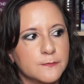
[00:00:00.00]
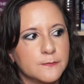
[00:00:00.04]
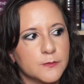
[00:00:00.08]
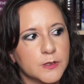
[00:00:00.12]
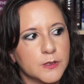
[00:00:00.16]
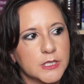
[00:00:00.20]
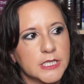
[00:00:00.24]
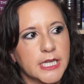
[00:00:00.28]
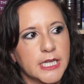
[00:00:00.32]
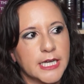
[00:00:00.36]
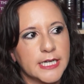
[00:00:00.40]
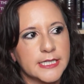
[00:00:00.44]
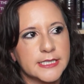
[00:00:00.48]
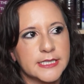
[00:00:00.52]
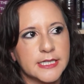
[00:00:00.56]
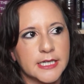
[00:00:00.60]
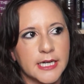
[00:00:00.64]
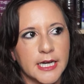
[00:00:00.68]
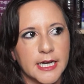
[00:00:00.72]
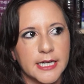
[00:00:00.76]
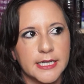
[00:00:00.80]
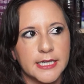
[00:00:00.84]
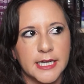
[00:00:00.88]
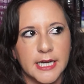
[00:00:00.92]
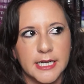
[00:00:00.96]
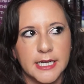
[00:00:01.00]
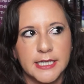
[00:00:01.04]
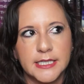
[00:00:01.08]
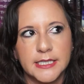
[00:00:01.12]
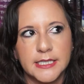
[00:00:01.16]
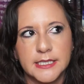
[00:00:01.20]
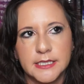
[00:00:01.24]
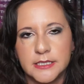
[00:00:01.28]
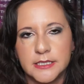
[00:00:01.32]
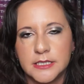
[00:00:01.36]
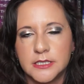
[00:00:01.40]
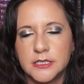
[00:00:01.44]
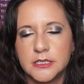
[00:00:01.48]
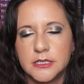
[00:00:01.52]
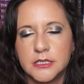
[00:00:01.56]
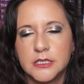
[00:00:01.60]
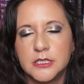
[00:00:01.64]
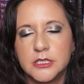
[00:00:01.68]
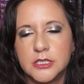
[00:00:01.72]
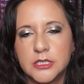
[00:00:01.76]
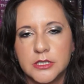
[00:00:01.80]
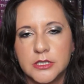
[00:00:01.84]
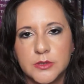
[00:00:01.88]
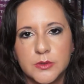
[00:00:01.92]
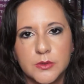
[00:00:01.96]
realized that I needed
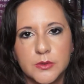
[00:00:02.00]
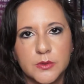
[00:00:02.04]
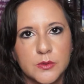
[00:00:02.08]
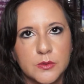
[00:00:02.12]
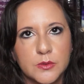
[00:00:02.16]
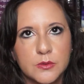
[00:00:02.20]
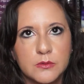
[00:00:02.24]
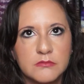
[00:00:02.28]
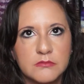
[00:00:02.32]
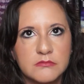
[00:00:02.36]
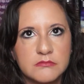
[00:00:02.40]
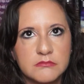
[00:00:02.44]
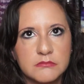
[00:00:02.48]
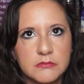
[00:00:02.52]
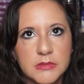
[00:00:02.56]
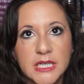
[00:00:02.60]
to